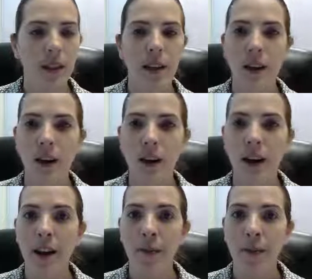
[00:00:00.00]
in our
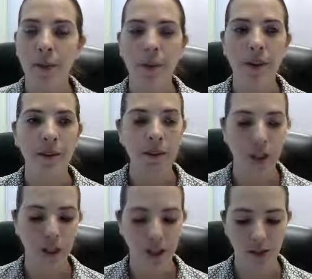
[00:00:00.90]
fopen
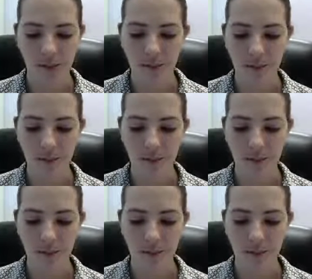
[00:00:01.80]
function.